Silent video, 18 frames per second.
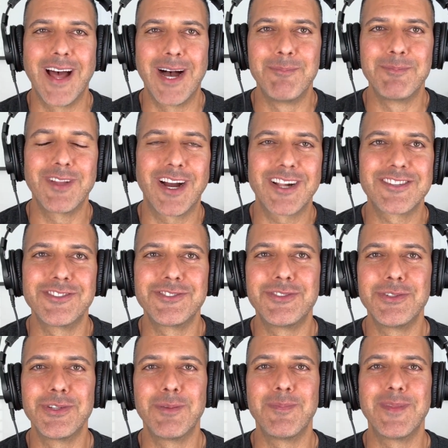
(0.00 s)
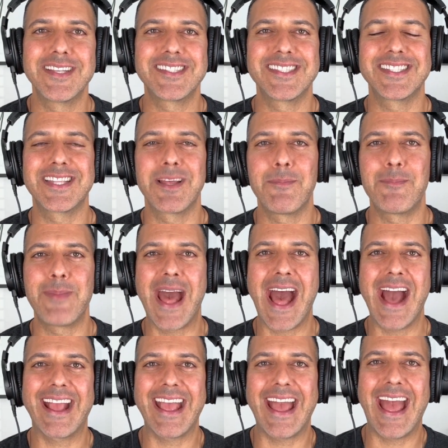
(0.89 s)
I'm Dr. Dudum. This is the
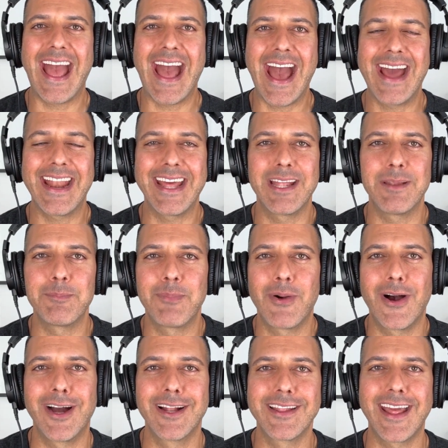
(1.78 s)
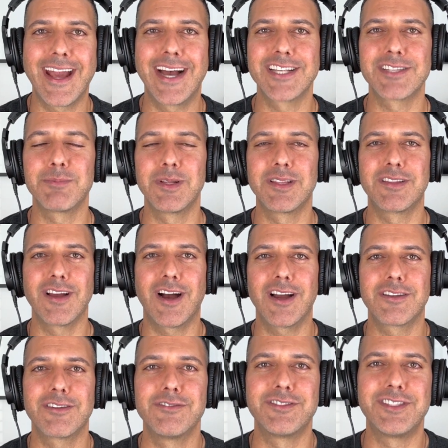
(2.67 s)
Back at It podcast with
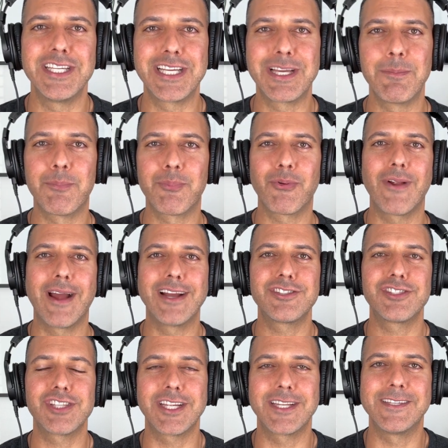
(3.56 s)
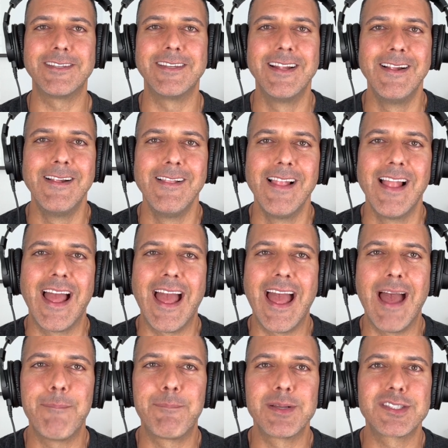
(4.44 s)
Dr. Decompression,
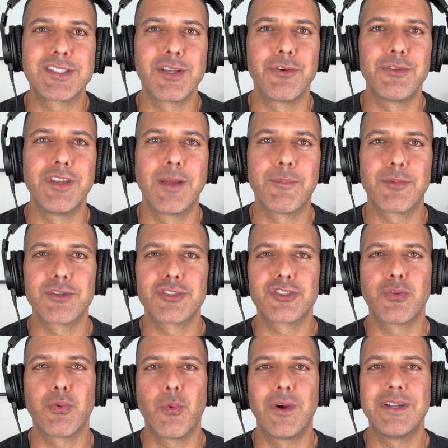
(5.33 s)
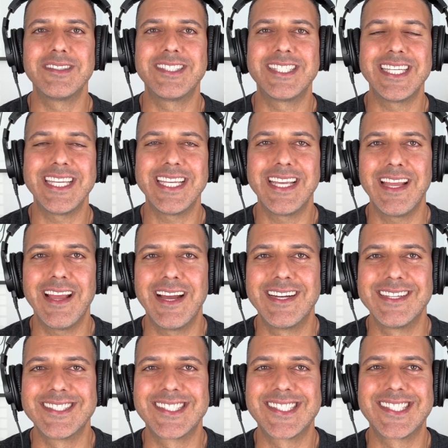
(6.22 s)
episode number
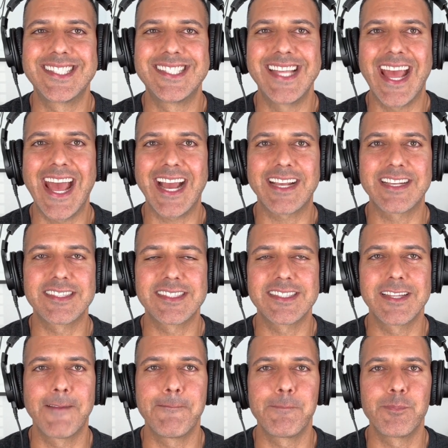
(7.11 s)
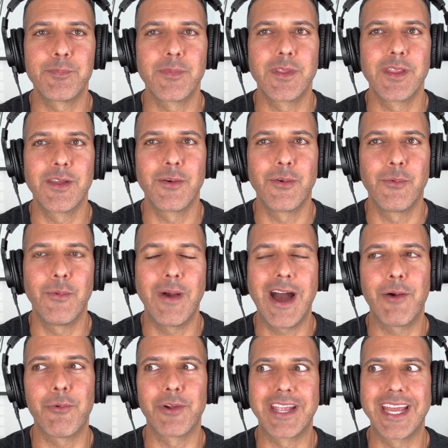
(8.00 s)
26.
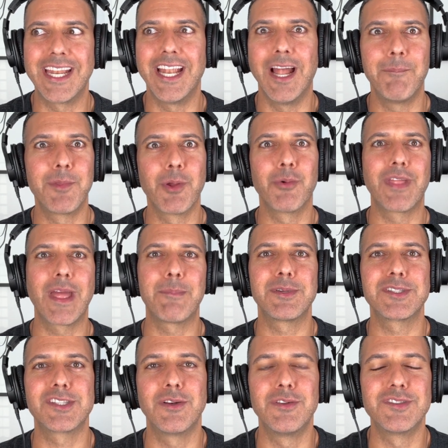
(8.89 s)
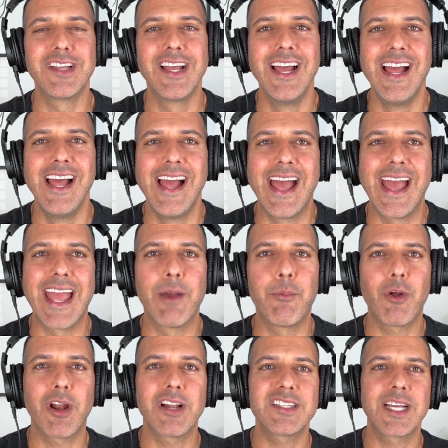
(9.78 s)
Wow, we're getting up there with episodes. Hey, I
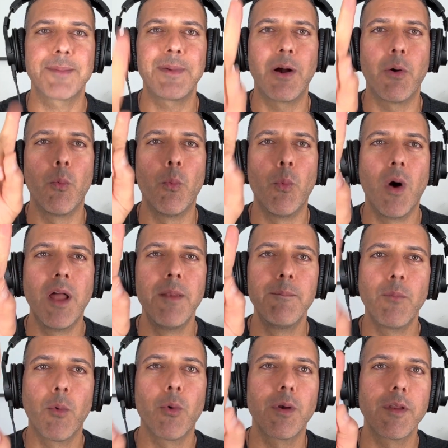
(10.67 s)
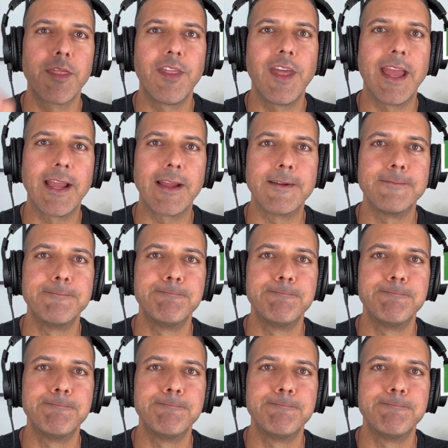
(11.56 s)
want to talk about one more thing.